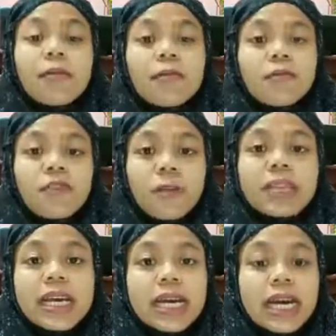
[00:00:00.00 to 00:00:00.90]

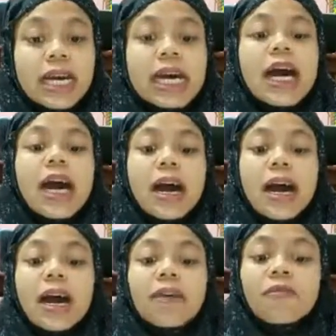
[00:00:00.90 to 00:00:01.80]
from the
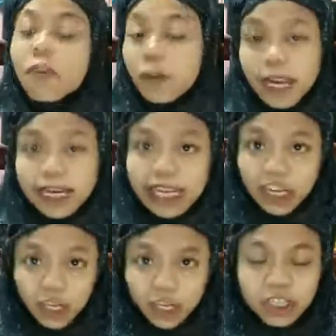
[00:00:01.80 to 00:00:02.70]
foreign
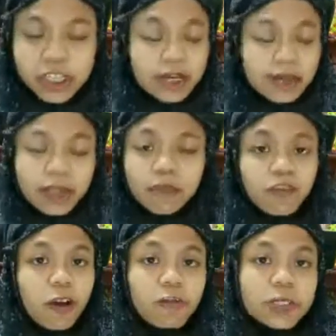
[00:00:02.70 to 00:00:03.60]
English, not
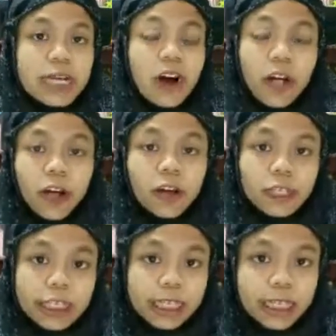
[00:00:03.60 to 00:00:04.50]
from the
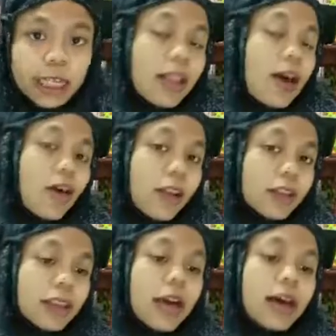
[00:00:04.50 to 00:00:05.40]
original
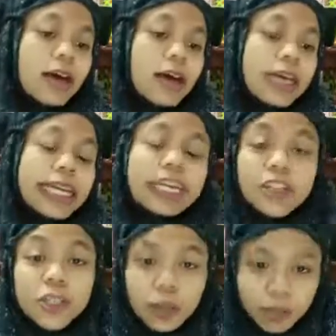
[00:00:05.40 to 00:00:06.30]
Old
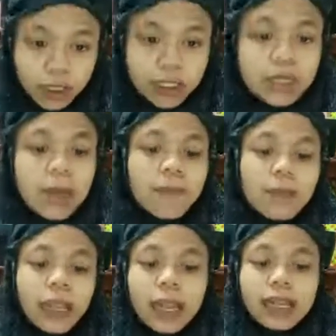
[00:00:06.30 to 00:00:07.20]
English roots,
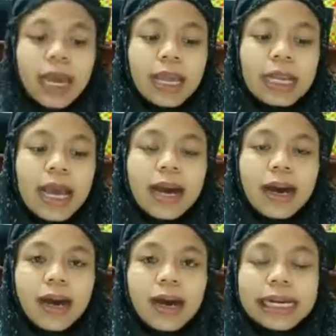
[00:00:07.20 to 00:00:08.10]
and then
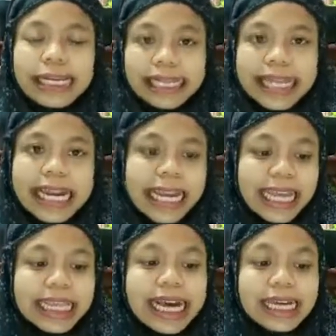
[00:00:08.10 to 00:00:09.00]
written
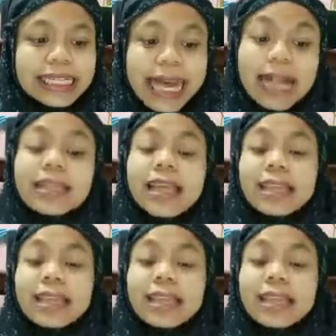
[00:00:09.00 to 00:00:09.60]
in the Celtic